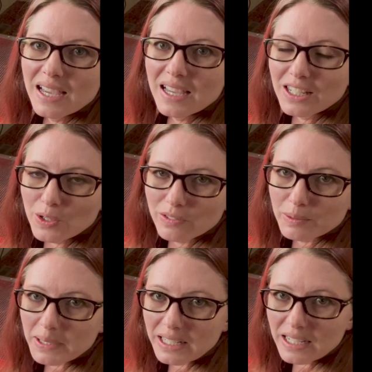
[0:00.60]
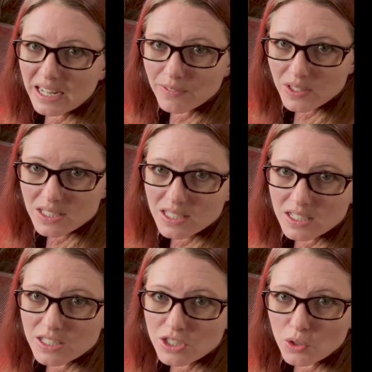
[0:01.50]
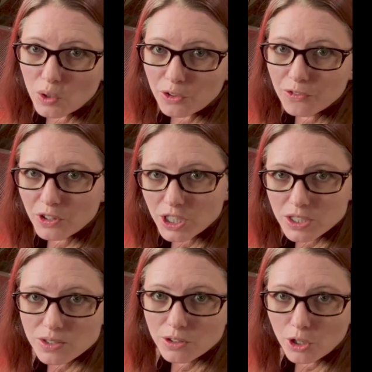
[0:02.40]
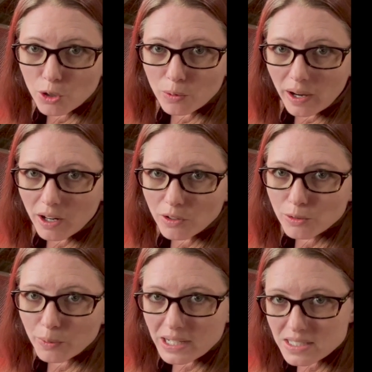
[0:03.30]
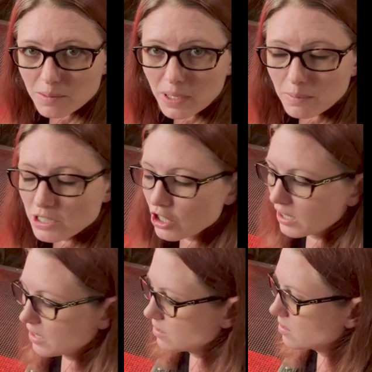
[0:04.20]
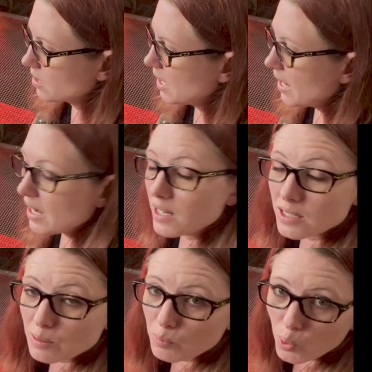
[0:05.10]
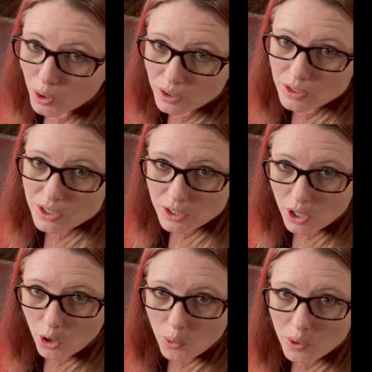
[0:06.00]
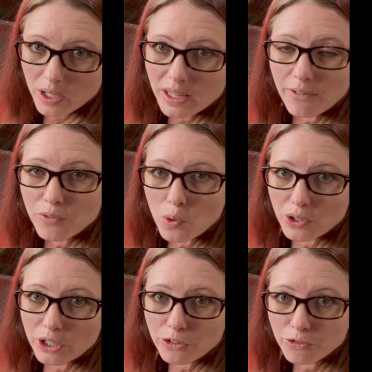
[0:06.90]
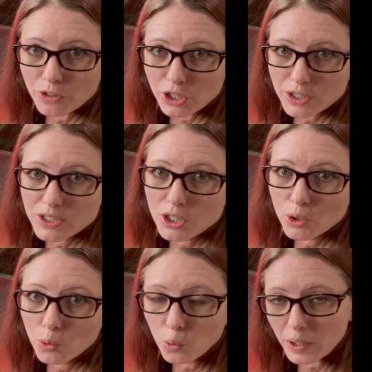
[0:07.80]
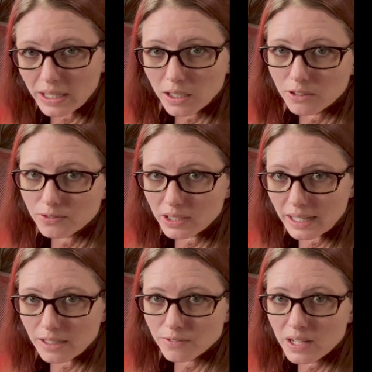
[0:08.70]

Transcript: Hello everybody. If this is your first go round raising baby chickens, it is important to know that for their first week of life,